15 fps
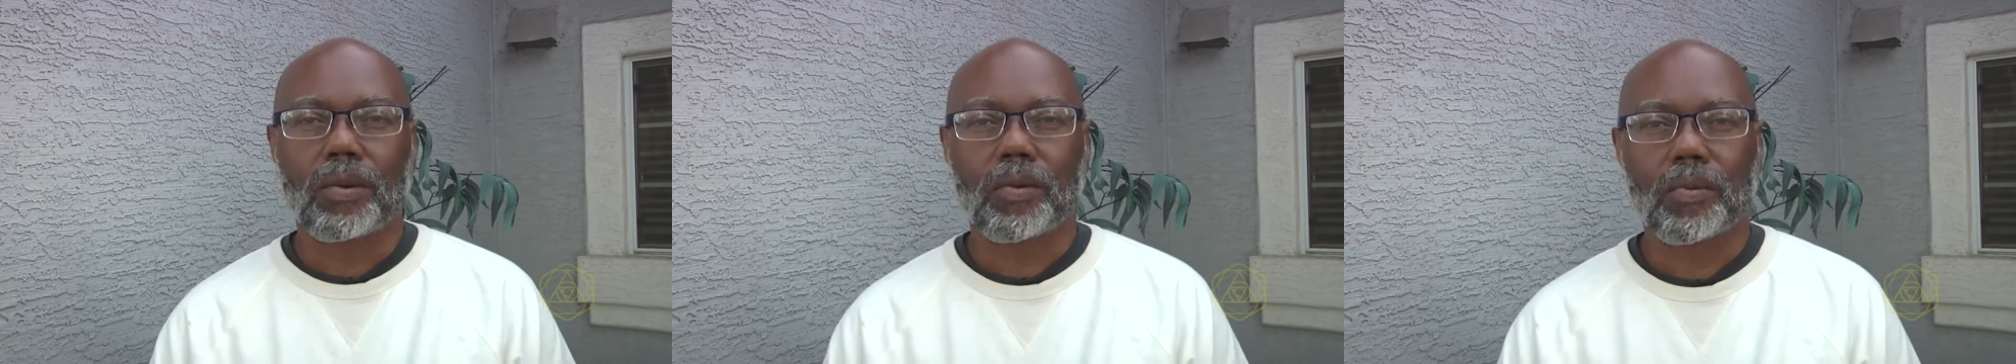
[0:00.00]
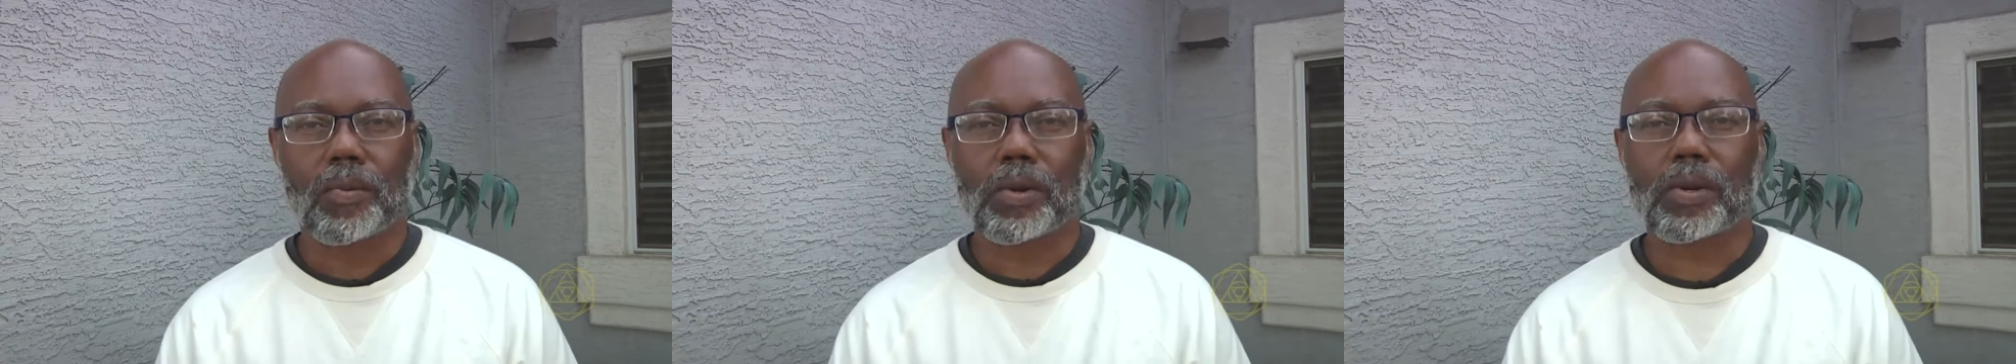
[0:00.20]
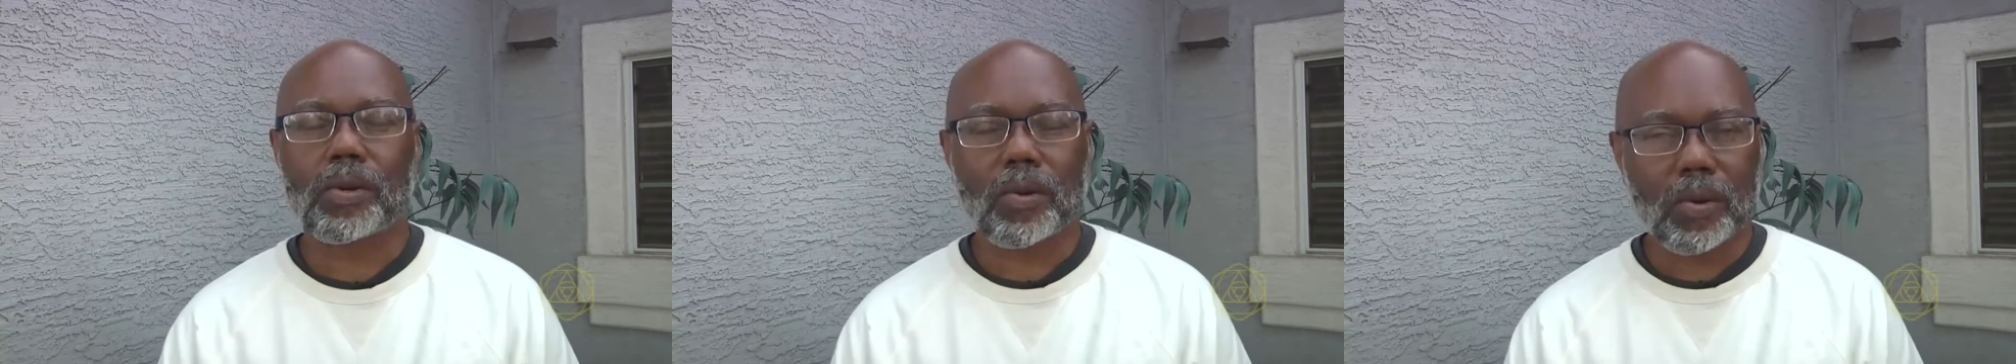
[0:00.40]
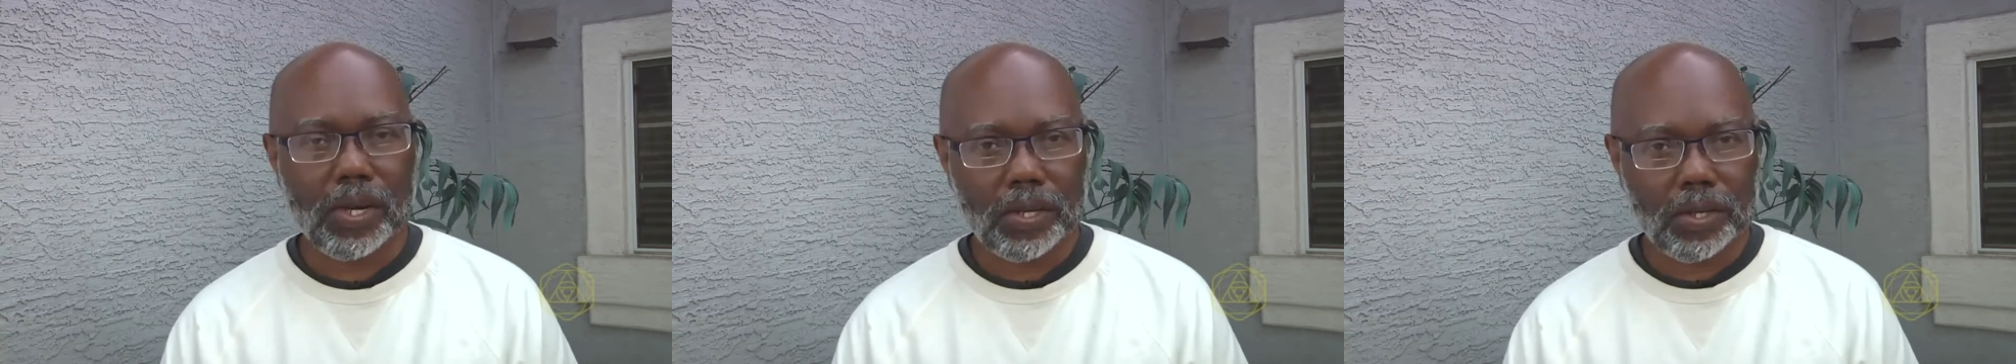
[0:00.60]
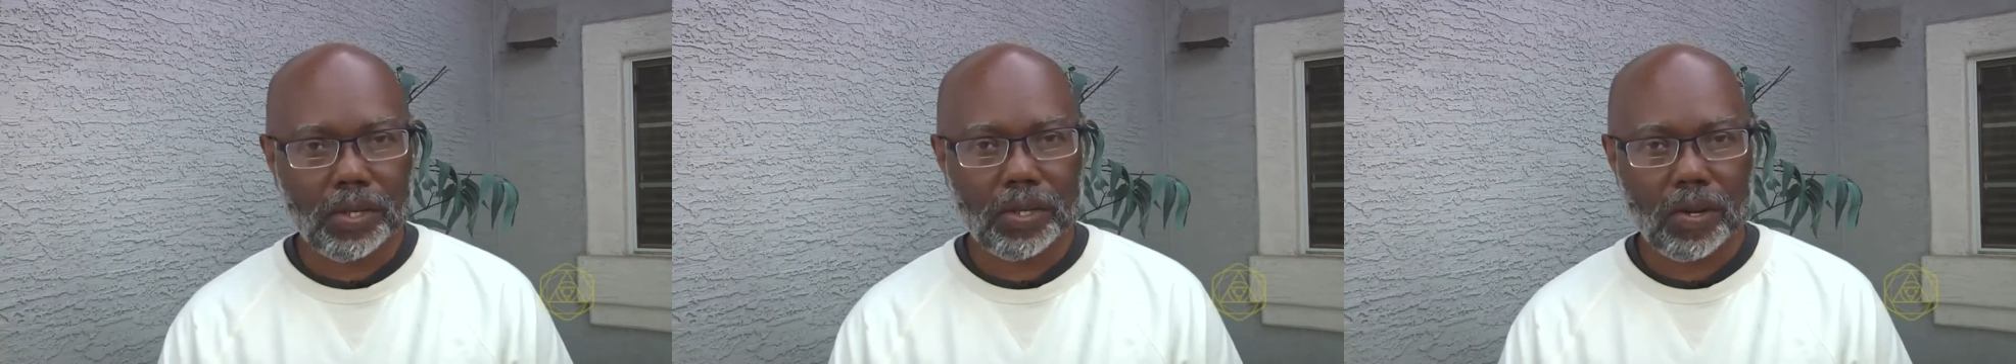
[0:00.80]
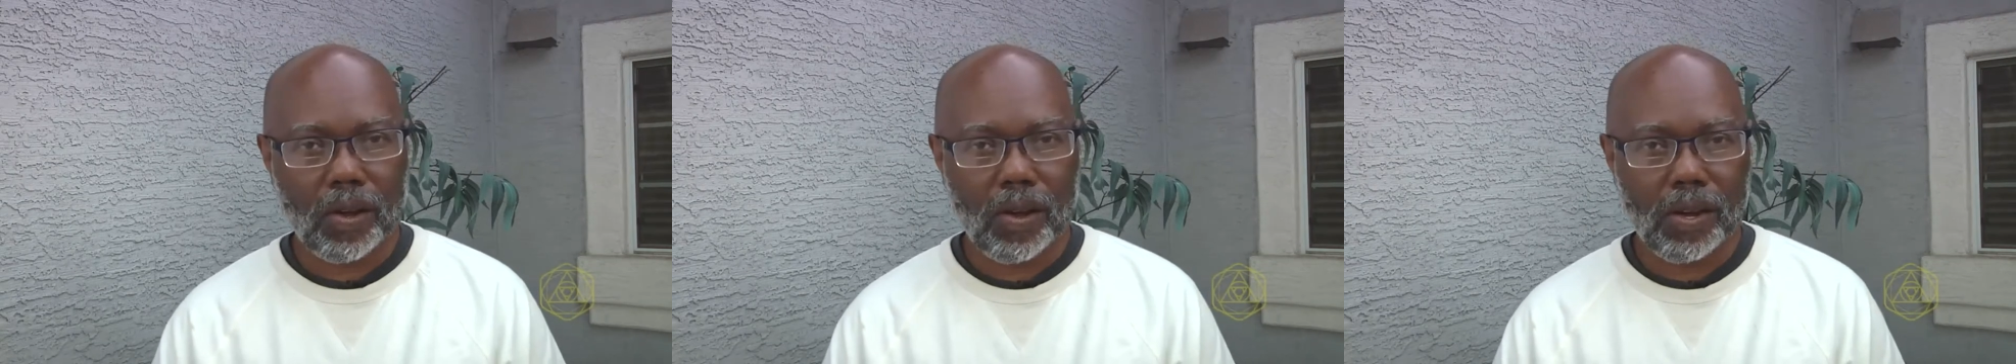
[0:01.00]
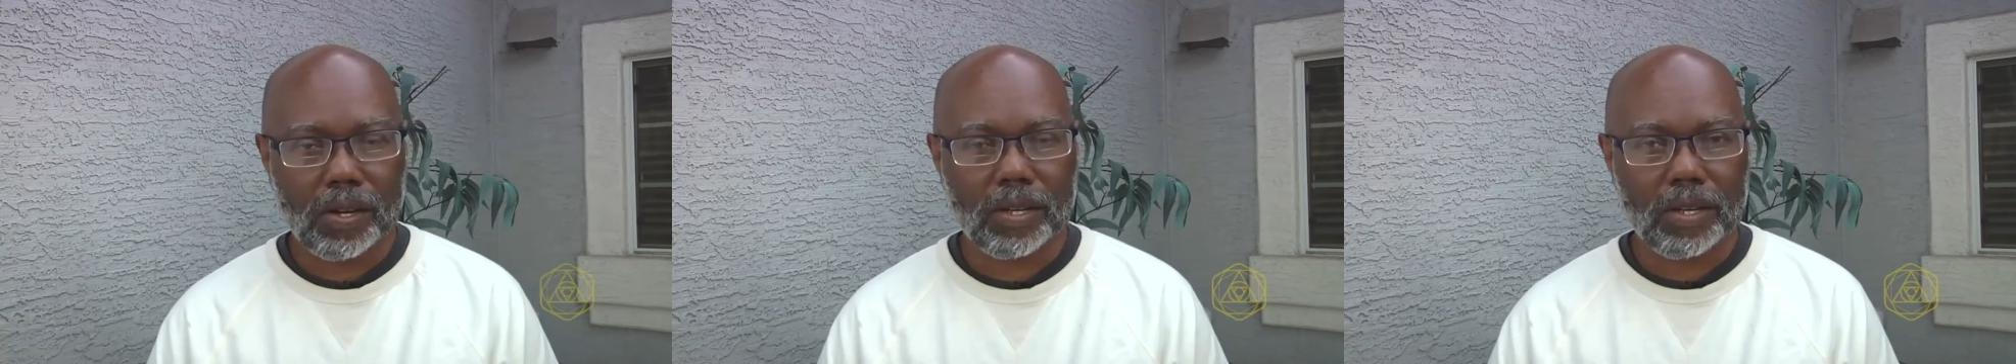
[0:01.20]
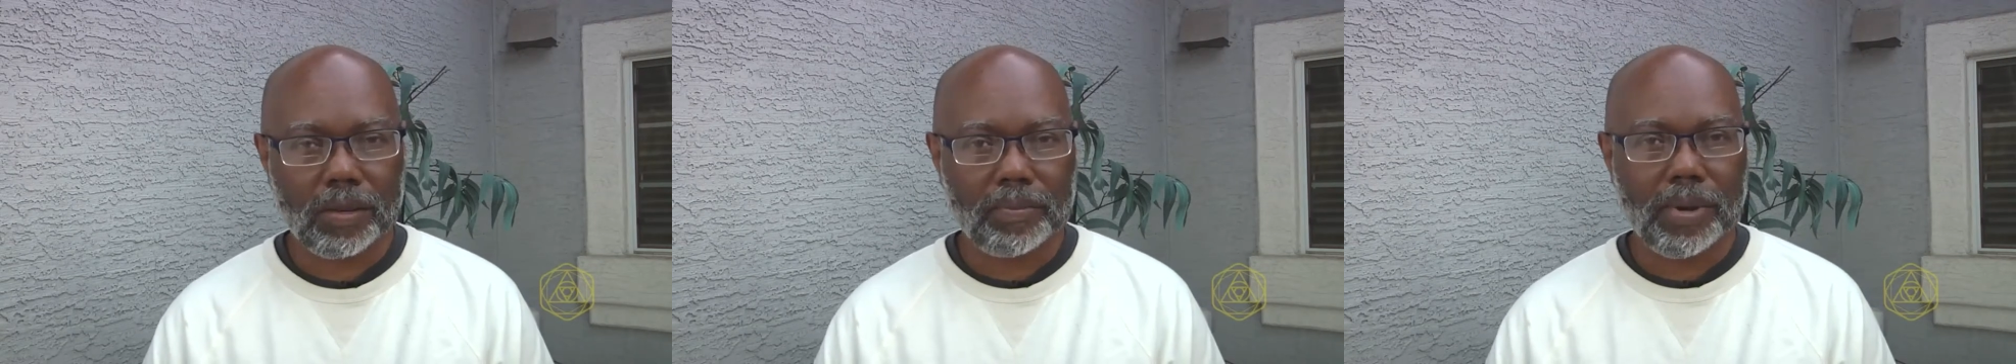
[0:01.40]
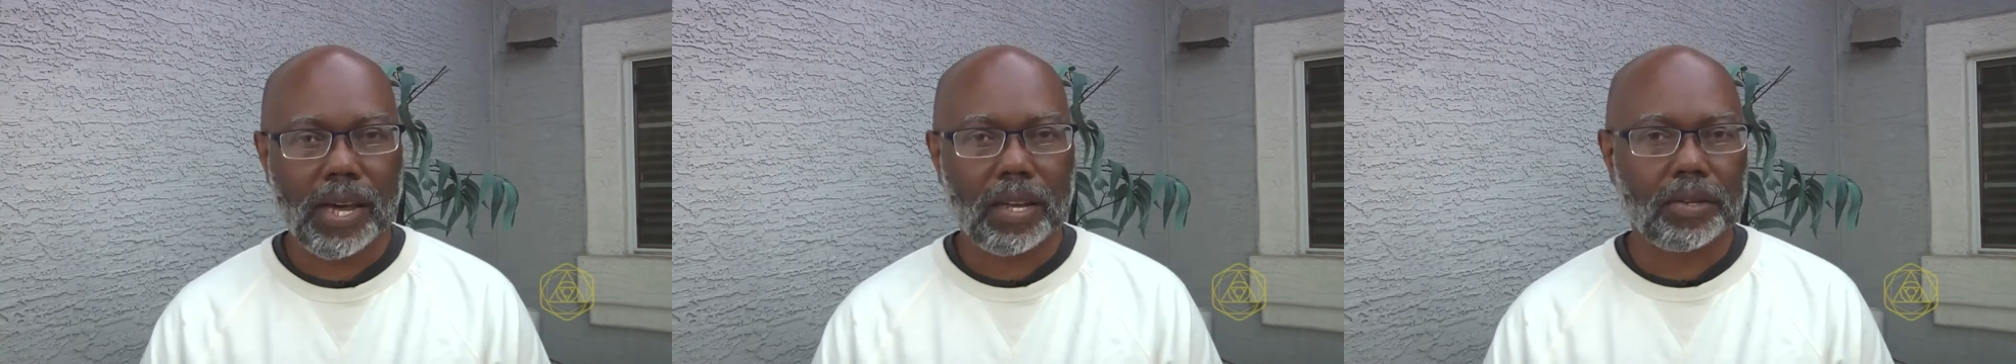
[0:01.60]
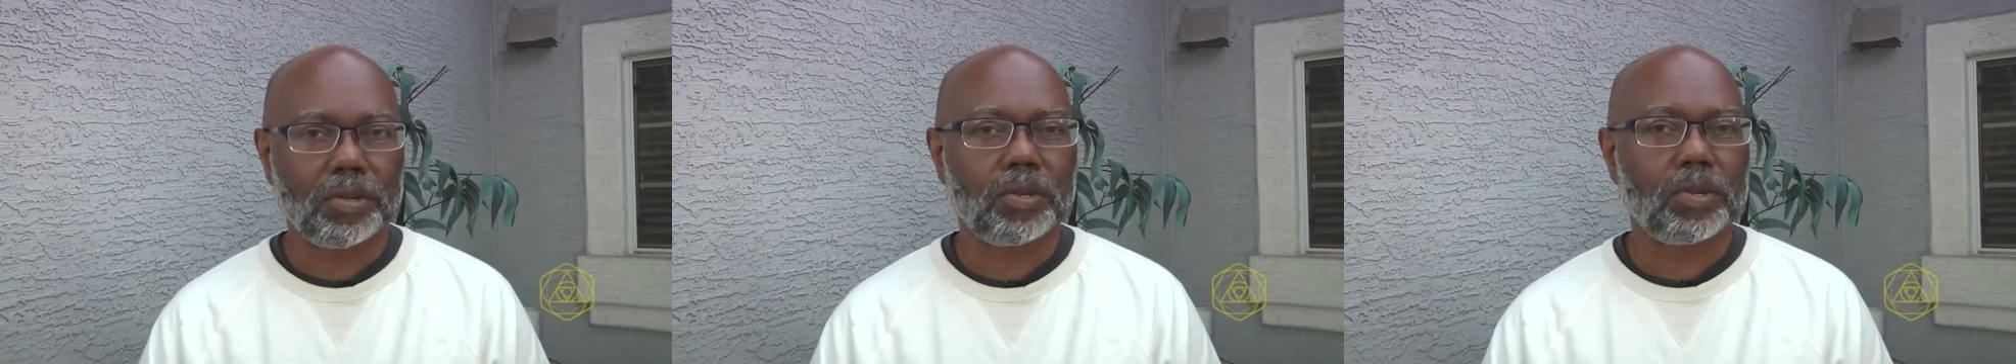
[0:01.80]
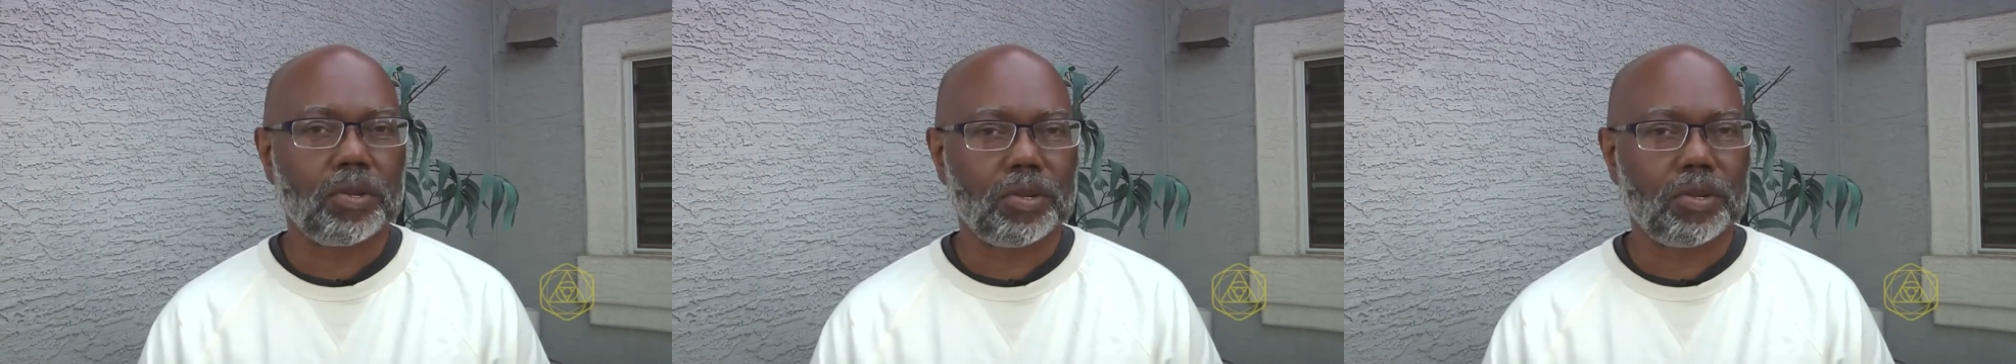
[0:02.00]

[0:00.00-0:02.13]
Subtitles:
we're going to talk about